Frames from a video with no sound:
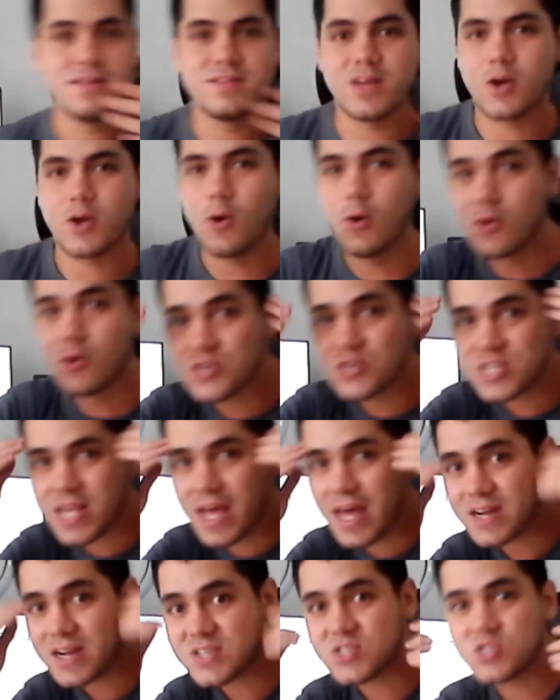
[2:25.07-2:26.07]
The colors
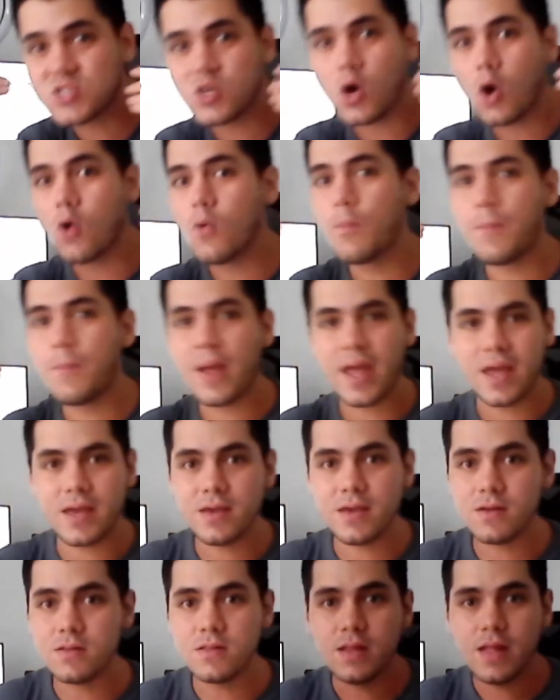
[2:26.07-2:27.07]
are so
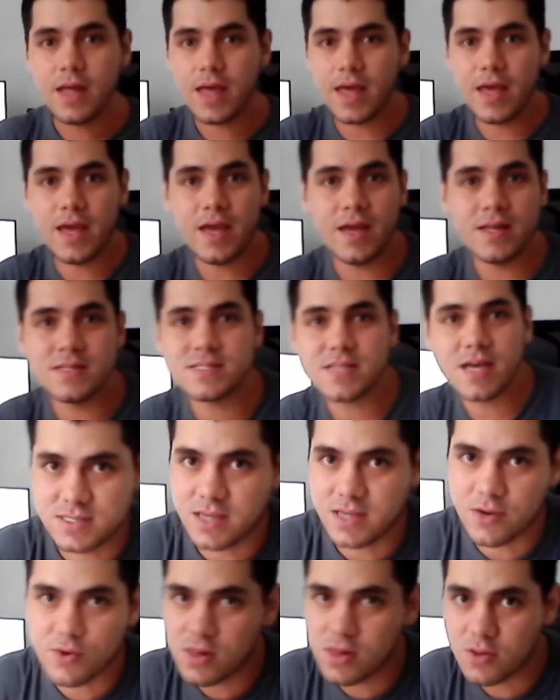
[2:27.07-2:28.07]
pale, and I
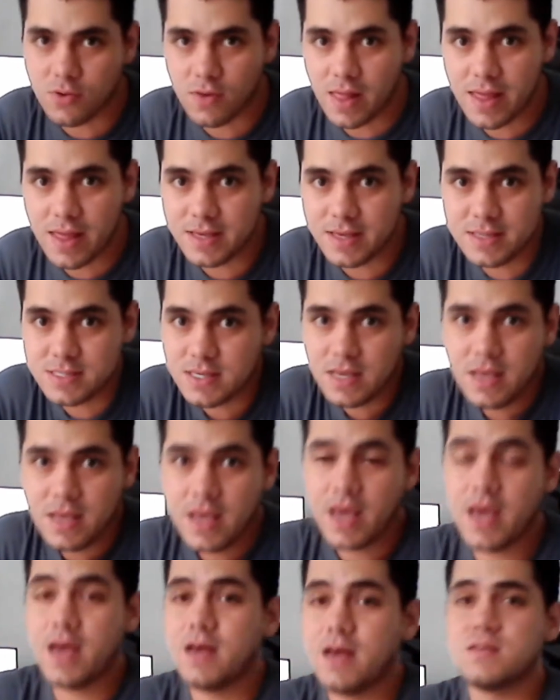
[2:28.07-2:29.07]
really don't like this.
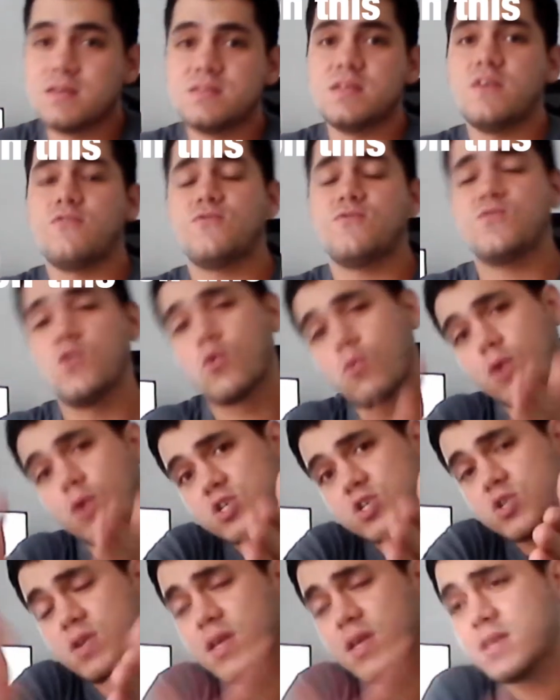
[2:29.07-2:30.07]
And if your
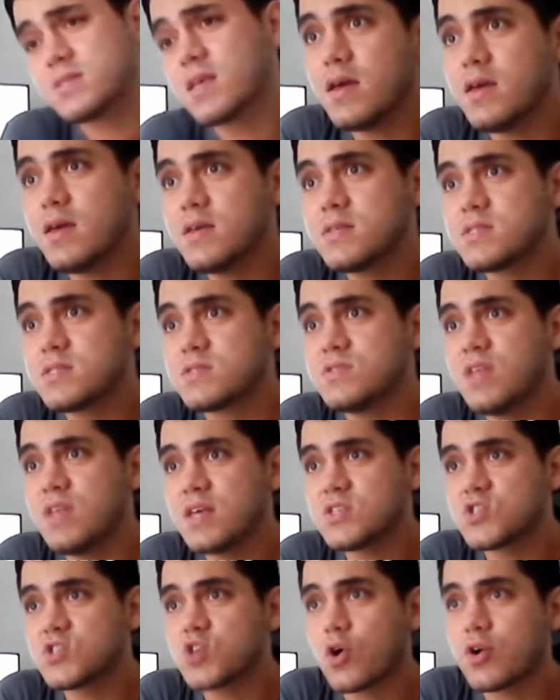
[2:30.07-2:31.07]
question is
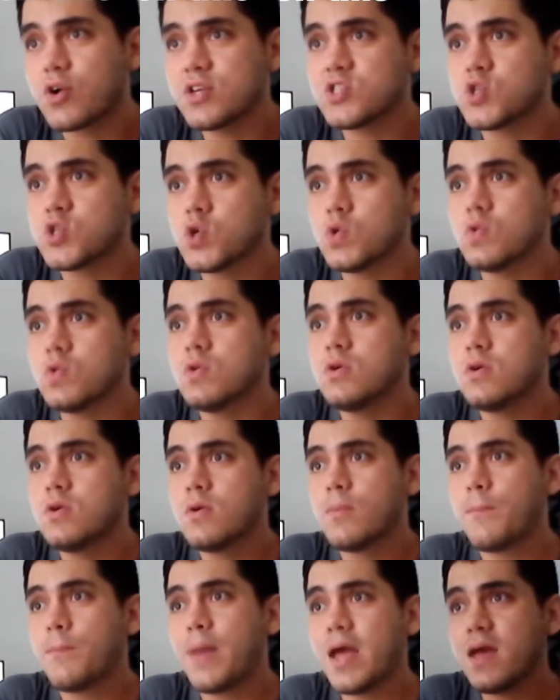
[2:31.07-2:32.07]
necessary to
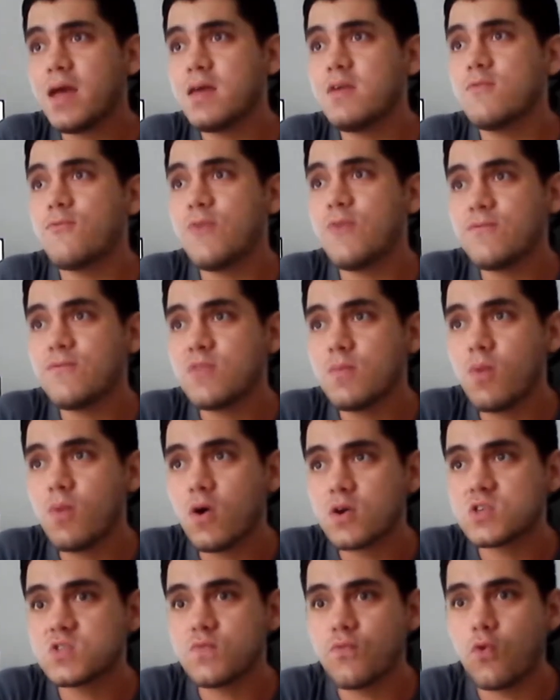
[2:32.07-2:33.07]
pay 50
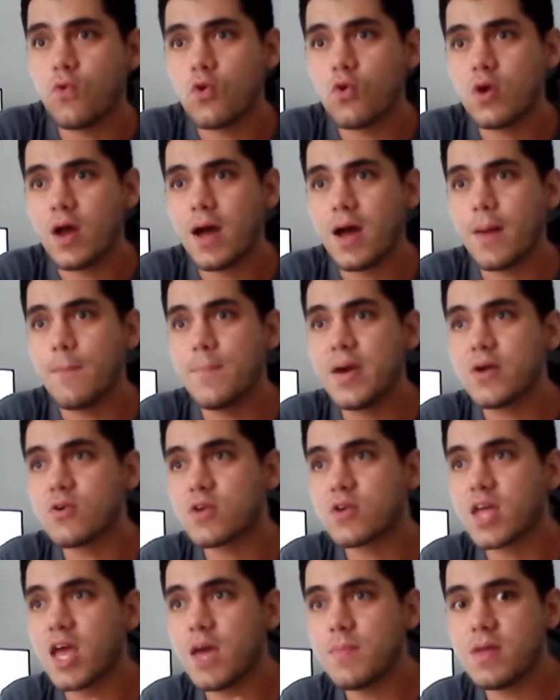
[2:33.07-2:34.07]
bucks for a better
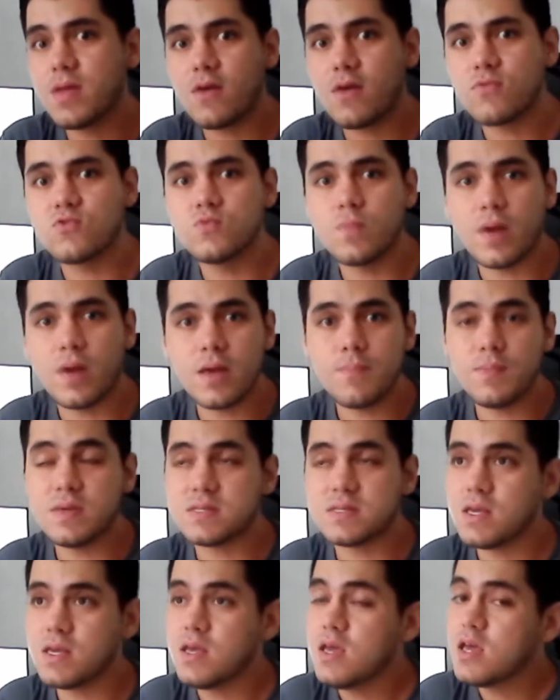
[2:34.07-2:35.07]
camera to my
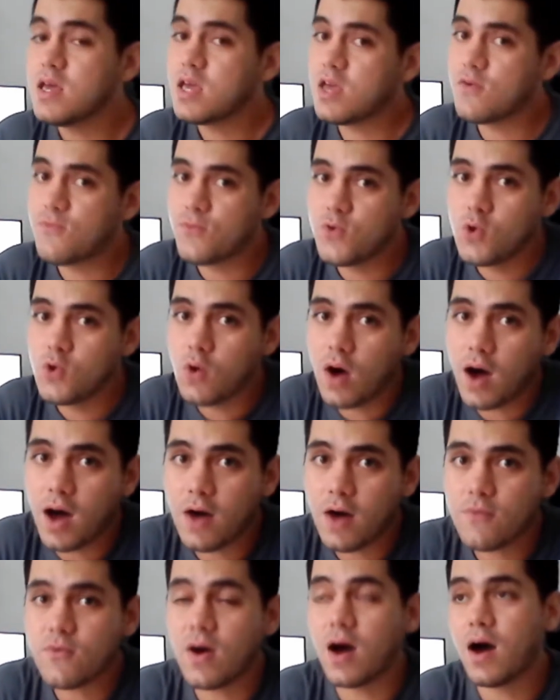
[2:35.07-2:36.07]
PC, if you
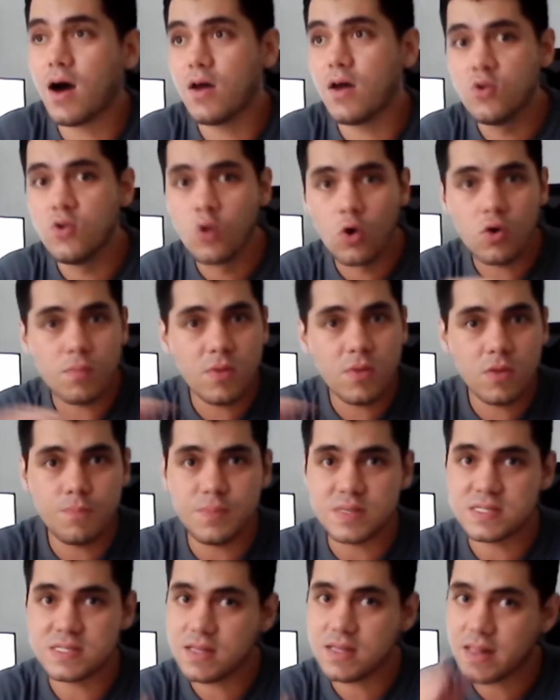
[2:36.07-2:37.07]
have a normal
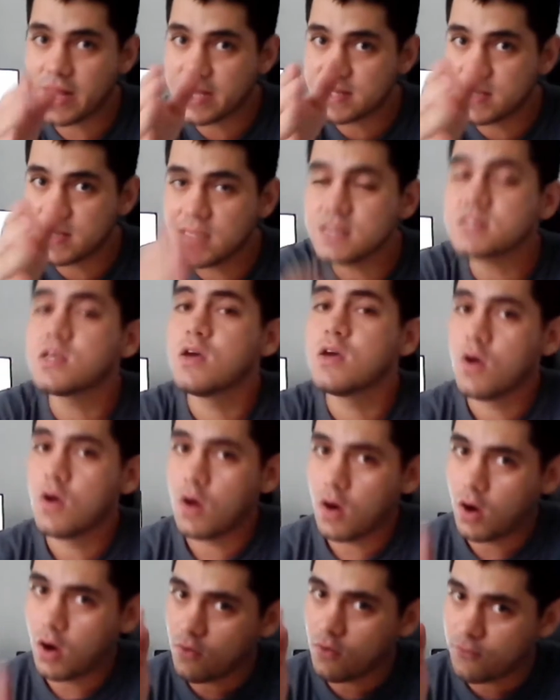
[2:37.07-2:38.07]
PC like this,
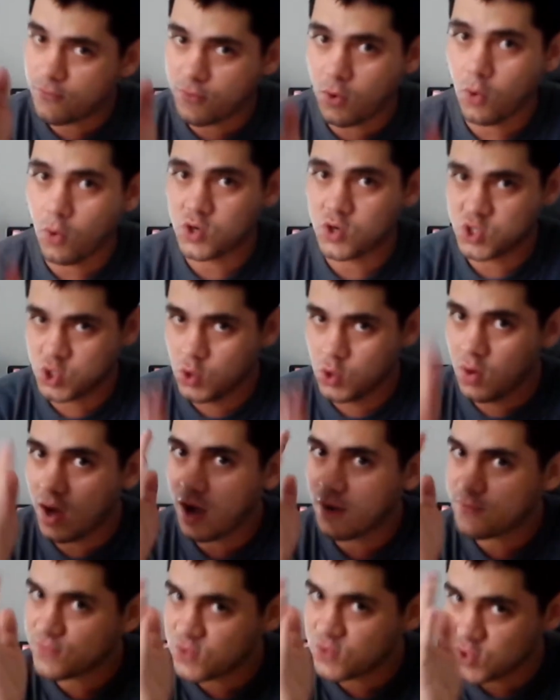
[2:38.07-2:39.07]
of course you
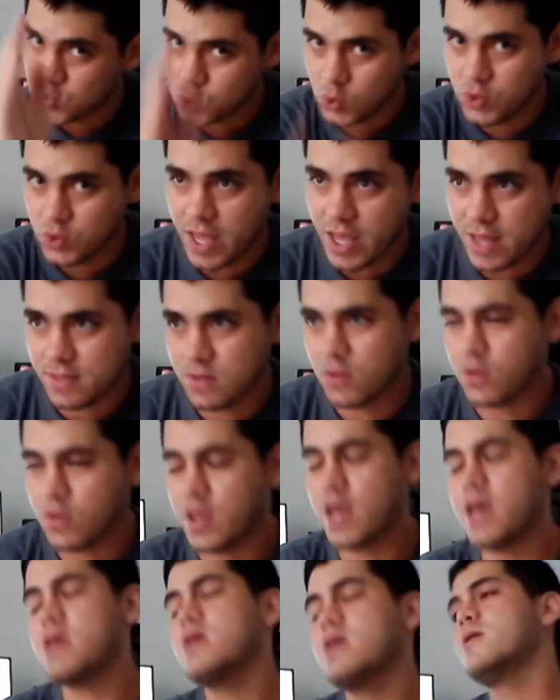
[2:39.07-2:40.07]
have to do that,
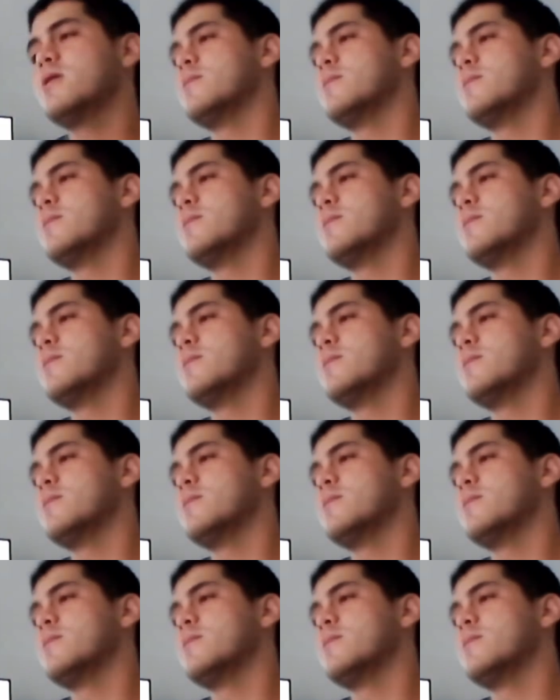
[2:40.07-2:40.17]
okay?